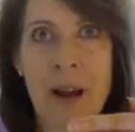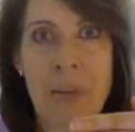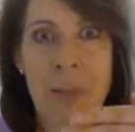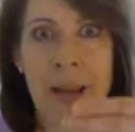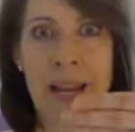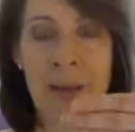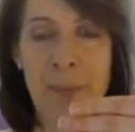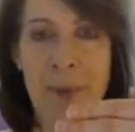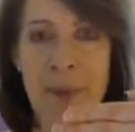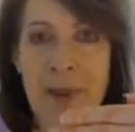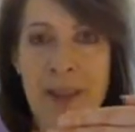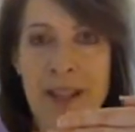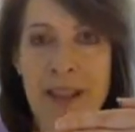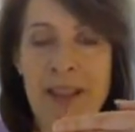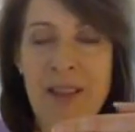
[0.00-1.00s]

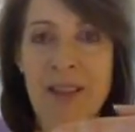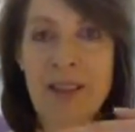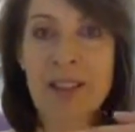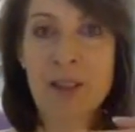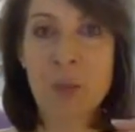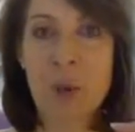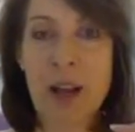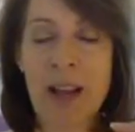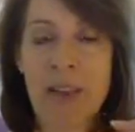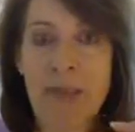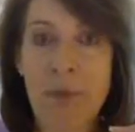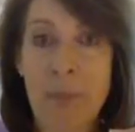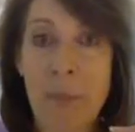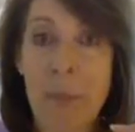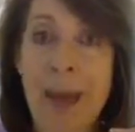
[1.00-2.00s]
papers this way
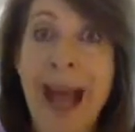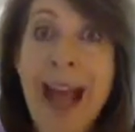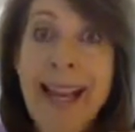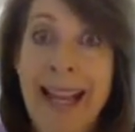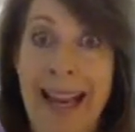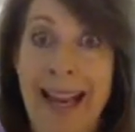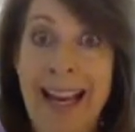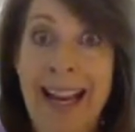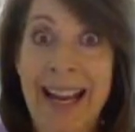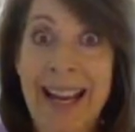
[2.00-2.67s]
for backing,